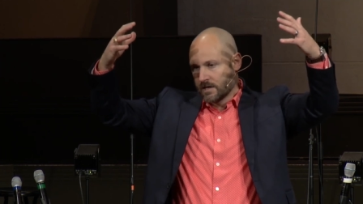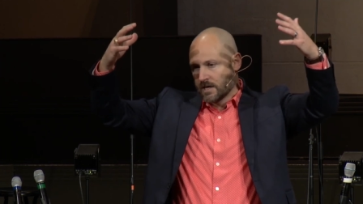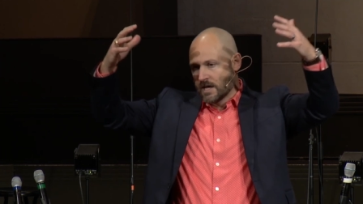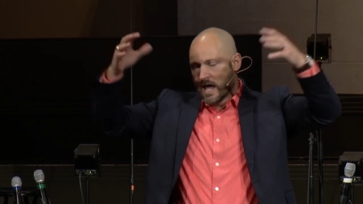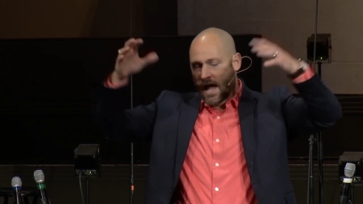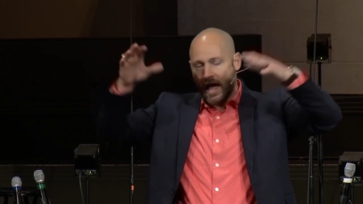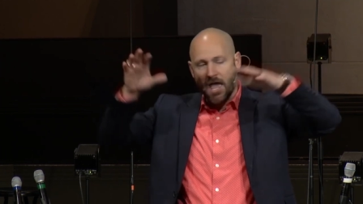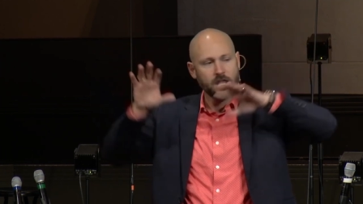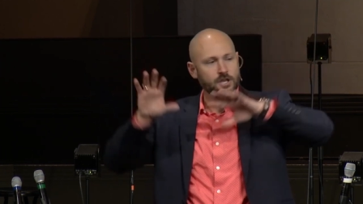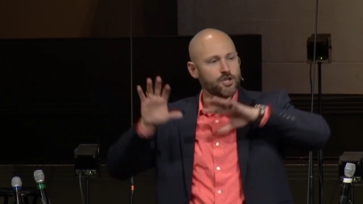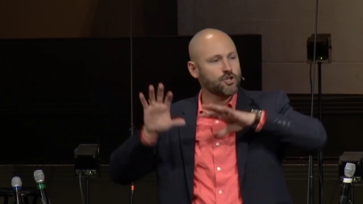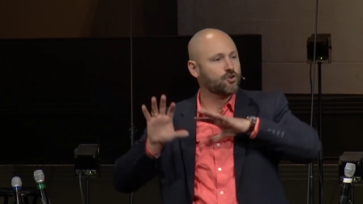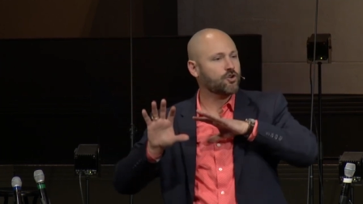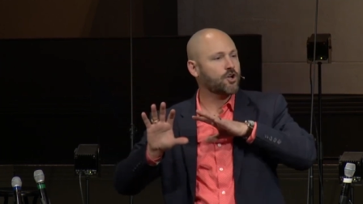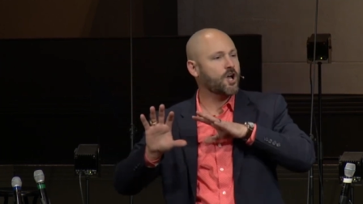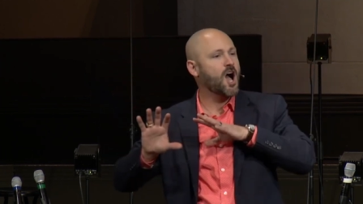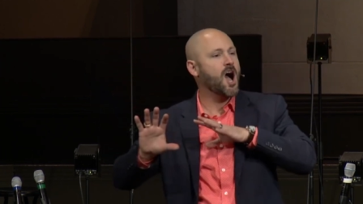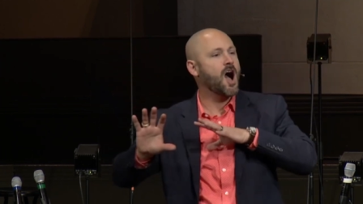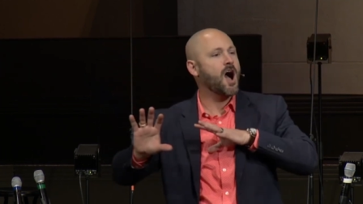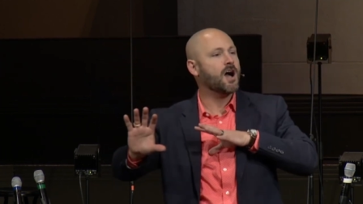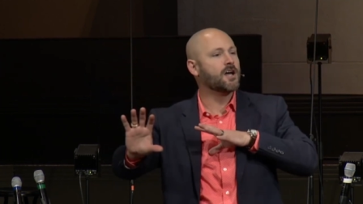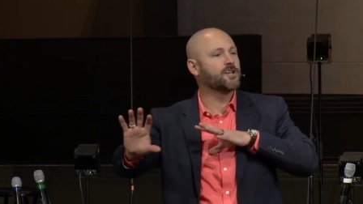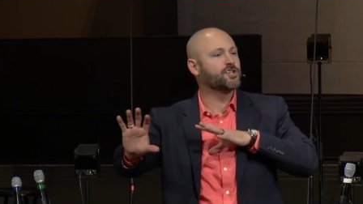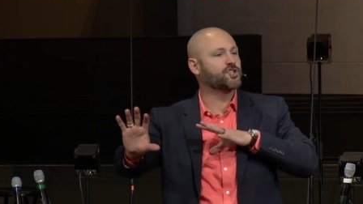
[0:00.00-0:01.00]
and you
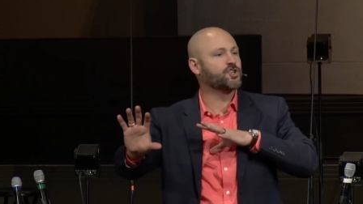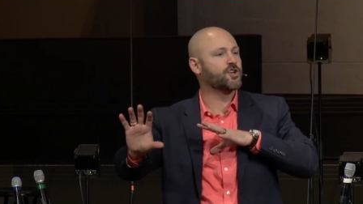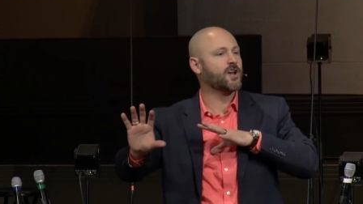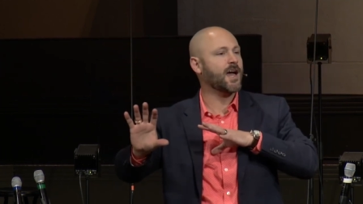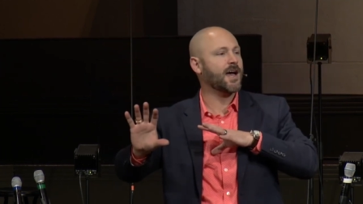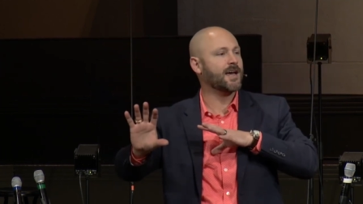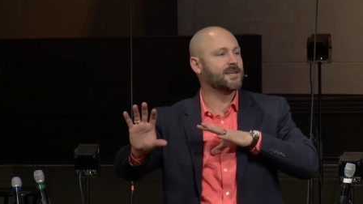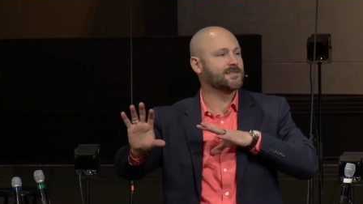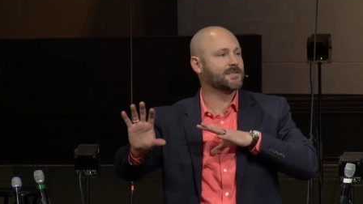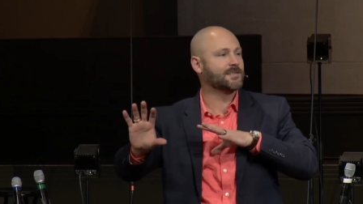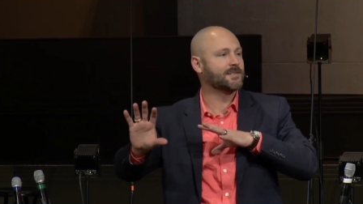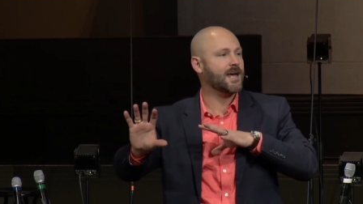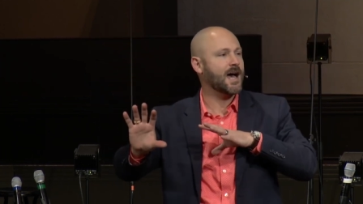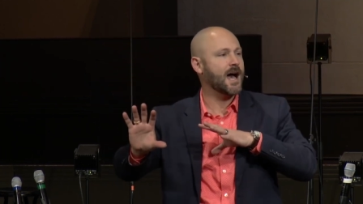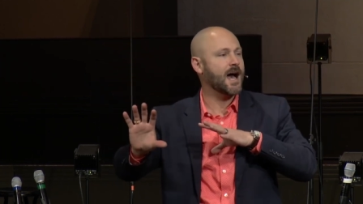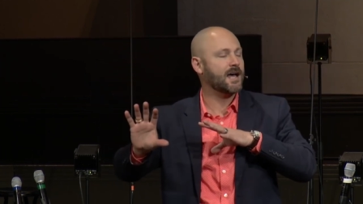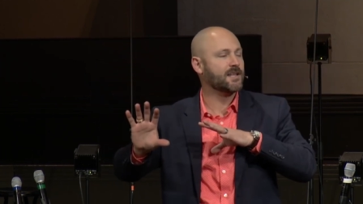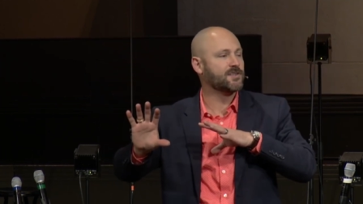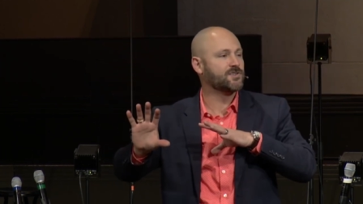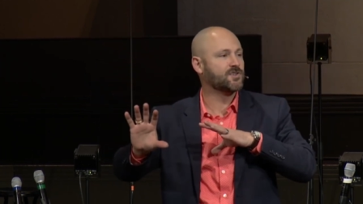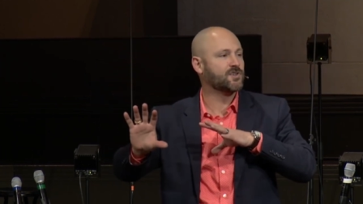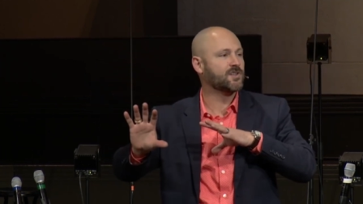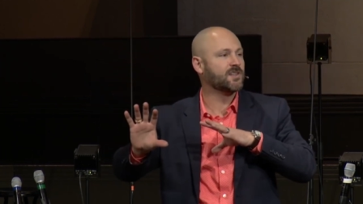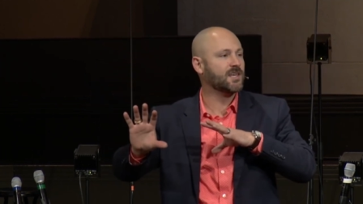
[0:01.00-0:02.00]
contrast
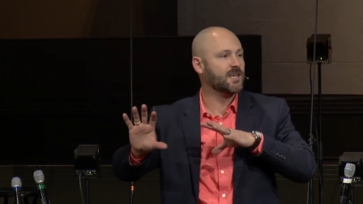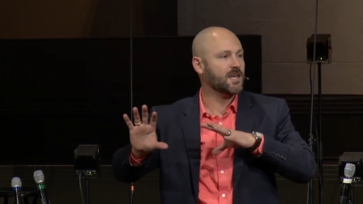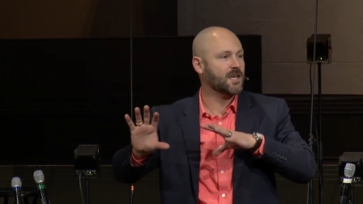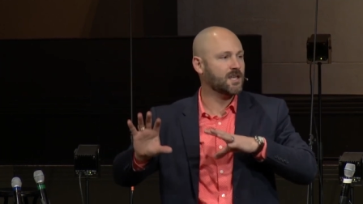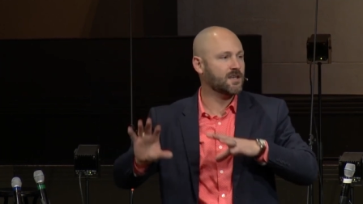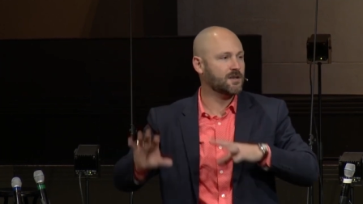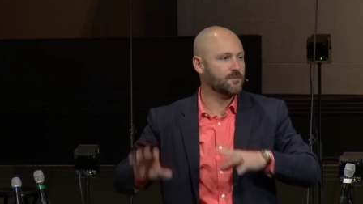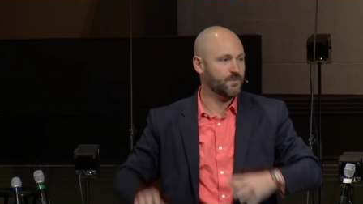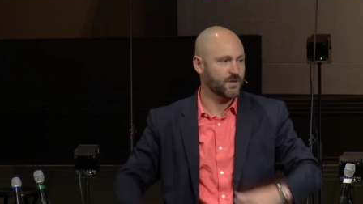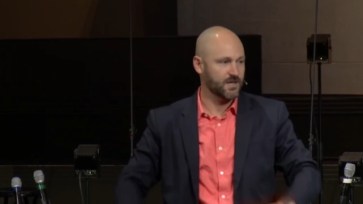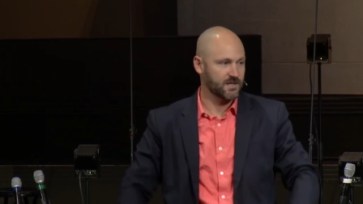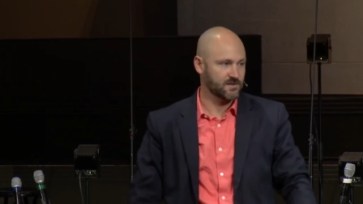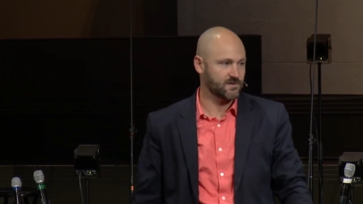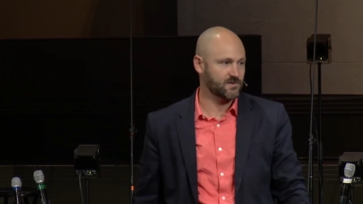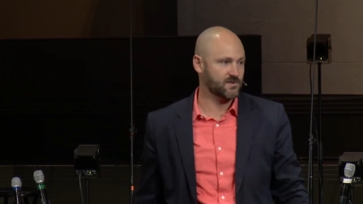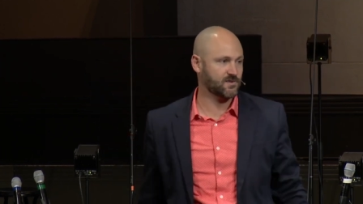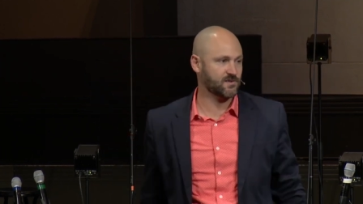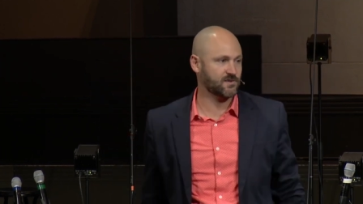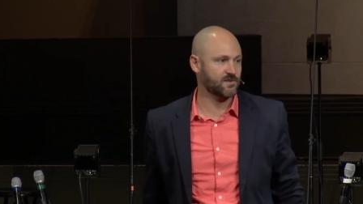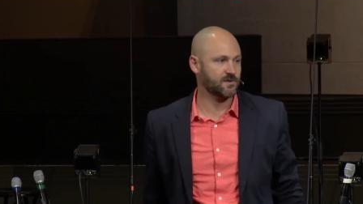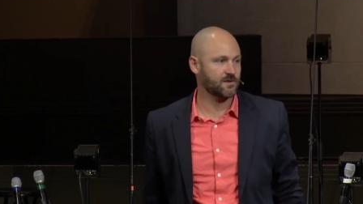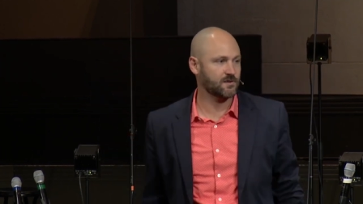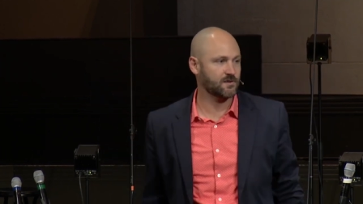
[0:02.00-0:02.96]
that to the enemies,